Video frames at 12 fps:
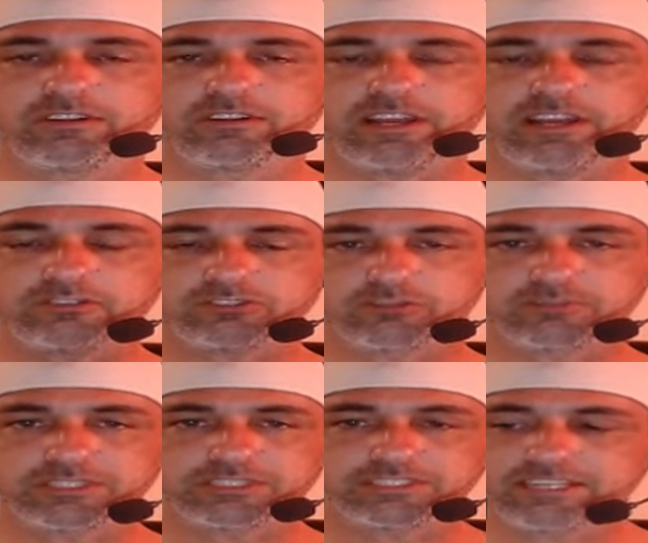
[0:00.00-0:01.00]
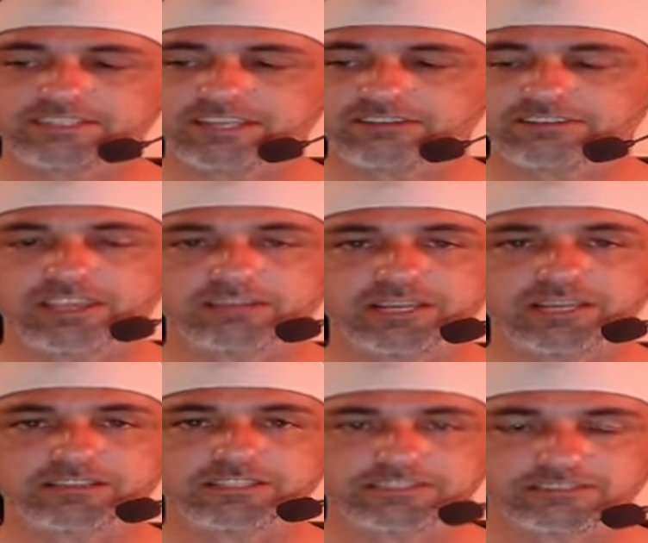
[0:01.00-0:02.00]
Now, in terms of the takedown game,
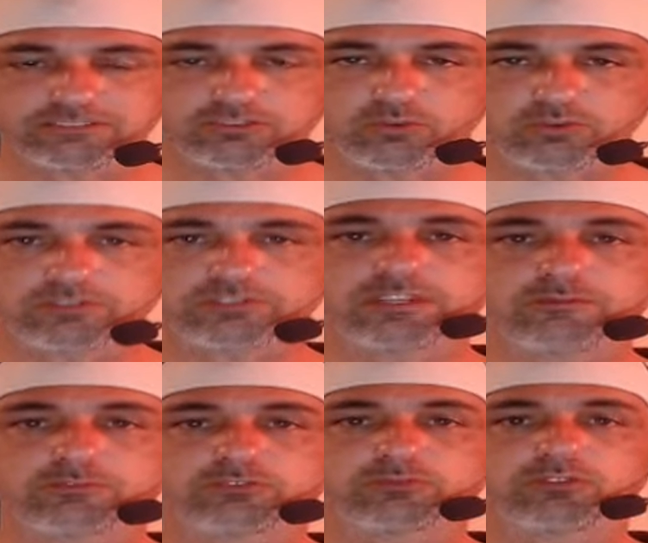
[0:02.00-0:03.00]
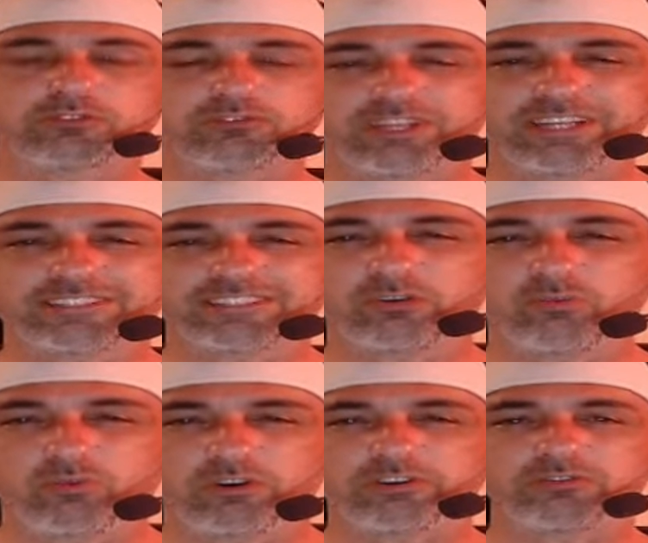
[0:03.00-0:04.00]
that leans towards Semelsberger, who lands like
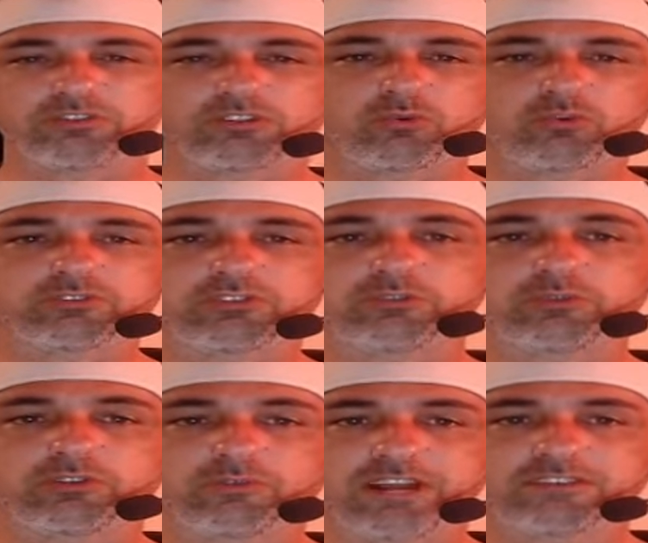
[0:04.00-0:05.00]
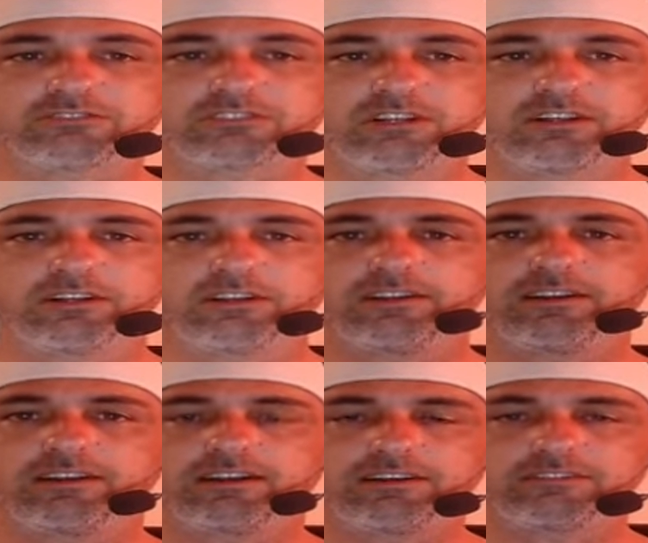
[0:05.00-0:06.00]
one over the course of three rounds.
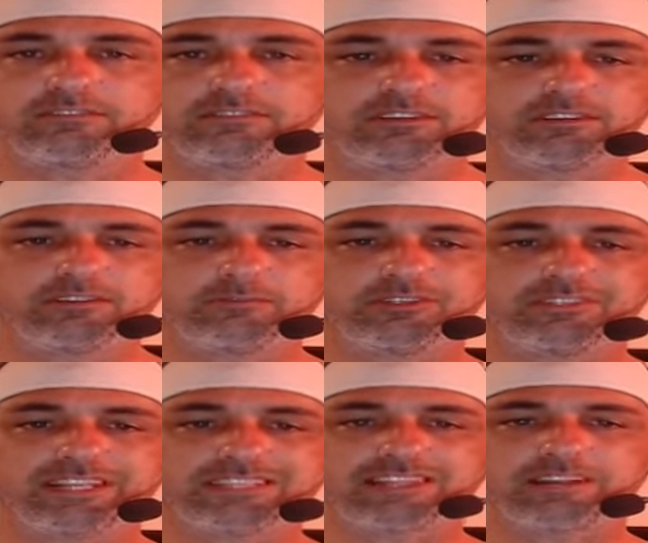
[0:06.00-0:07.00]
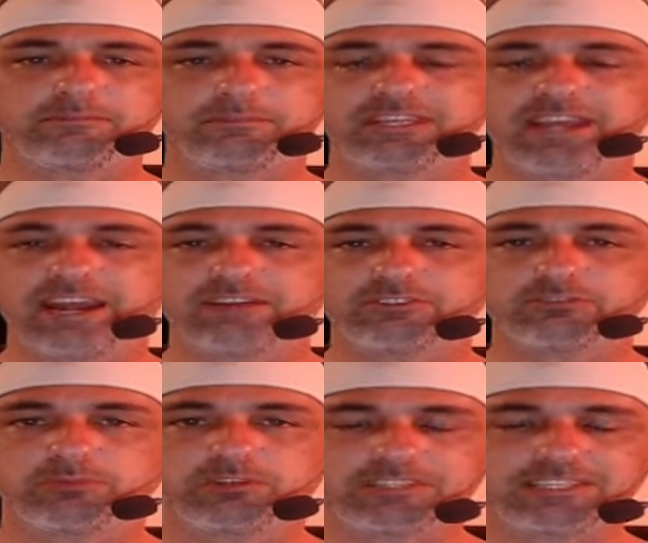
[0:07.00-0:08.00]
Um, but that's not a big
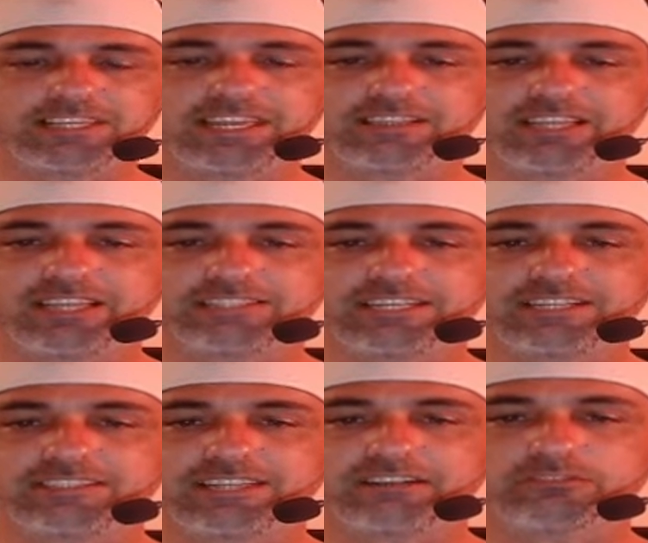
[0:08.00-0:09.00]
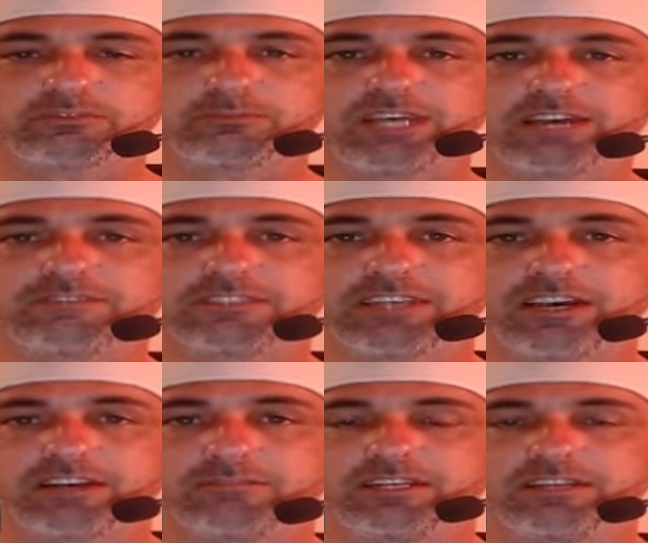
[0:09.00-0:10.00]
average, but he can land takedowns from time to time.